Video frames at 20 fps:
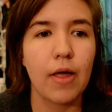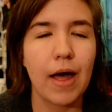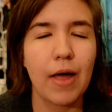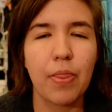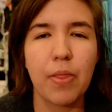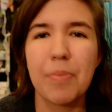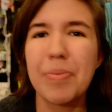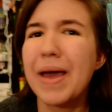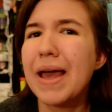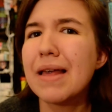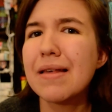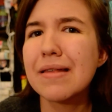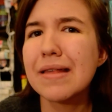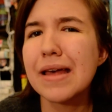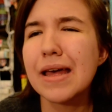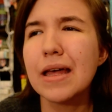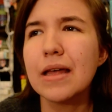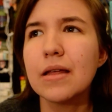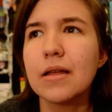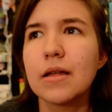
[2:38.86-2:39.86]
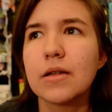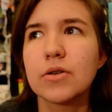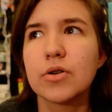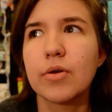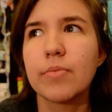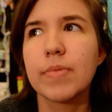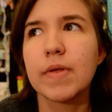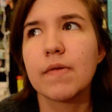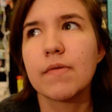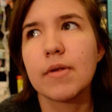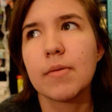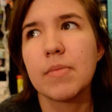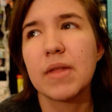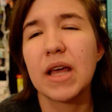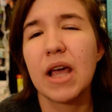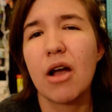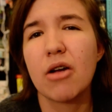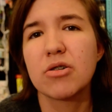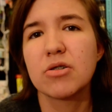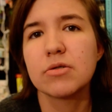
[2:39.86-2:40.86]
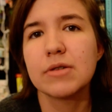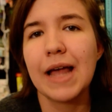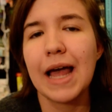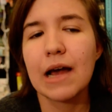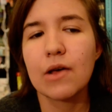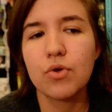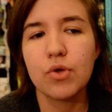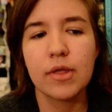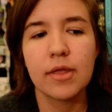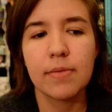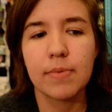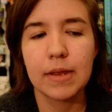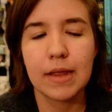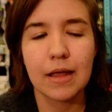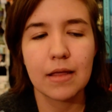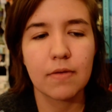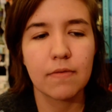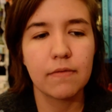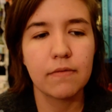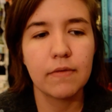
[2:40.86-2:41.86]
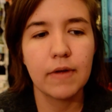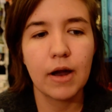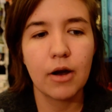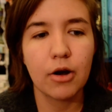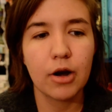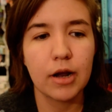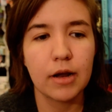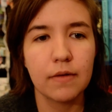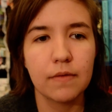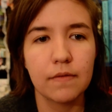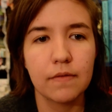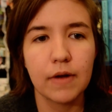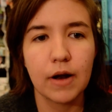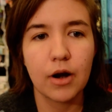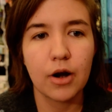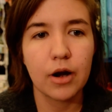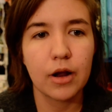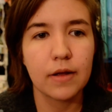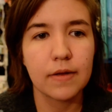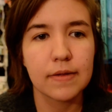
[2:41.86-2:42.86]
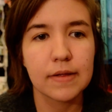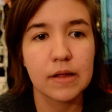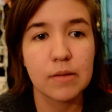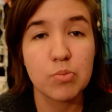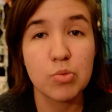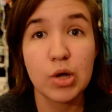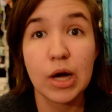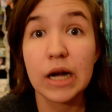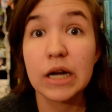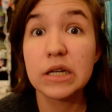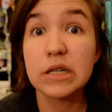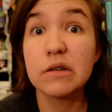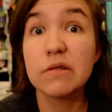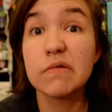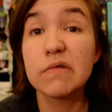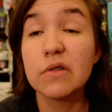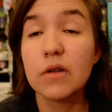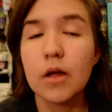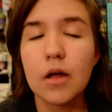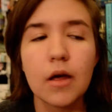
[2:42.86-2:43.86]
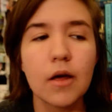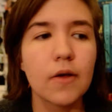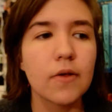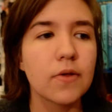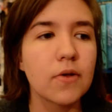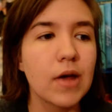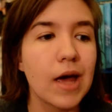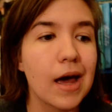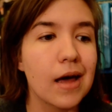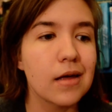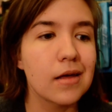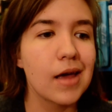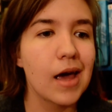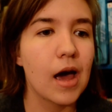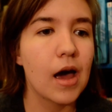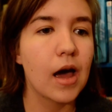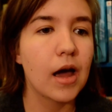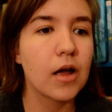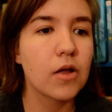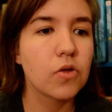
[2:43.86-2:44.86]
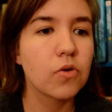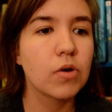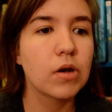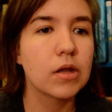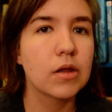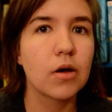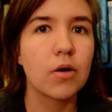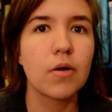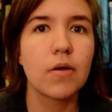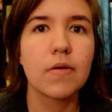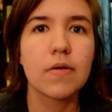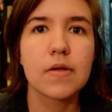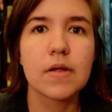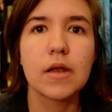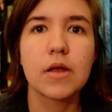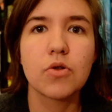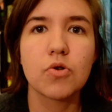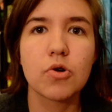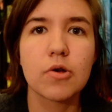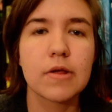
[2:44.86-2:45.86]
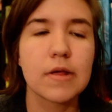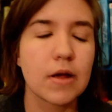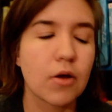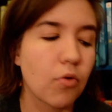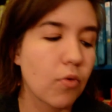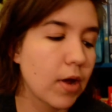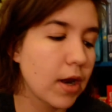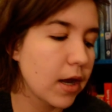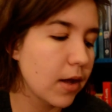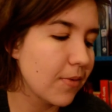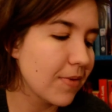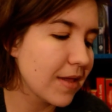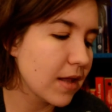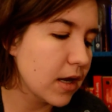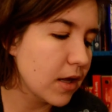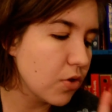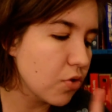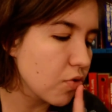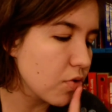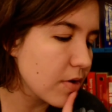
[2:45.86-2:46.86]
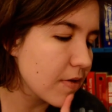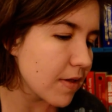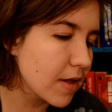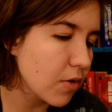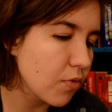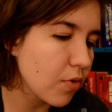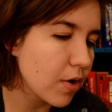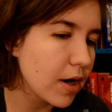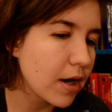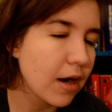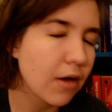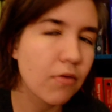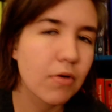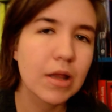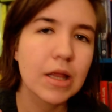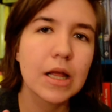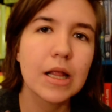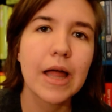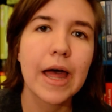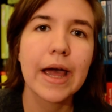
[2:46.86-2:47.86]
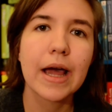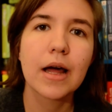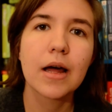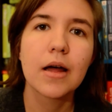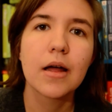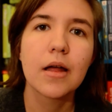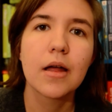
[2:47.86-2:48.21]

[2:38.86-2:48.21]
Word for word: the pacing, in terms of some of the characters' actions, but that's very, very subjective. So yeah, yeah, I enjoyed it though. It was an interesting read. It was an interesting read, and I really like